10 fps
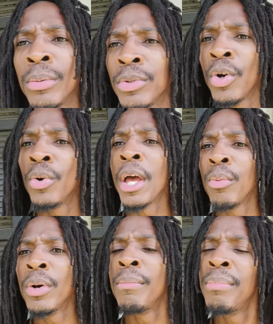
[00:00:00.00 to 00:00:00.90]
Scull that
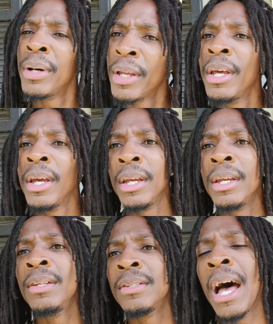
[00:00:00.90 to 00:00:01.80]
well, but
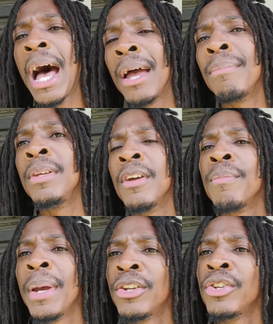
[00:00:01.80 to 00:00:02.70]
he's an IBF
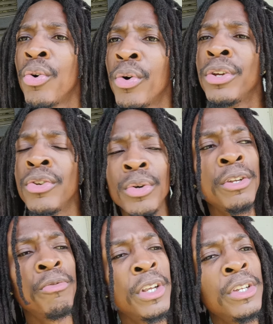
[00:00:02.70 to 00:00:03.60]
mandatory. You know, he
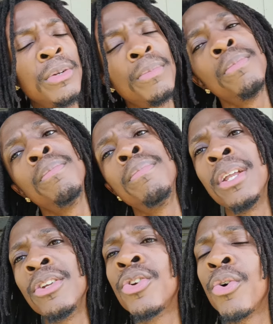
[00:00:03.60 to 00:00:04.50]
defended you
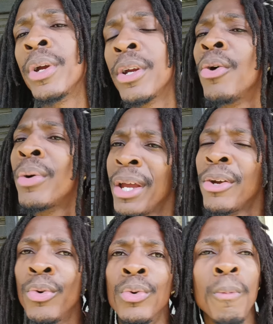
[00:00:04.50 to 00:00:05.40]
mandatory. Okay,
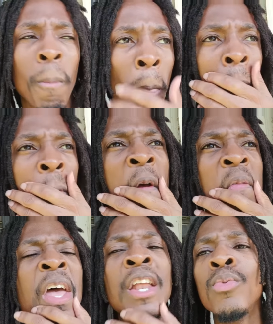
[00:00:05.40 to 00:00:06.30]
cool.
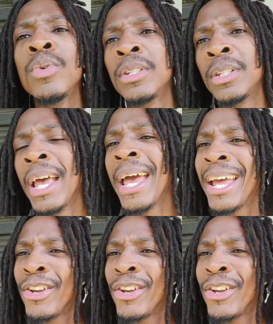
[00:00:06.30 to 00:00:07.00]
Then it was Edgar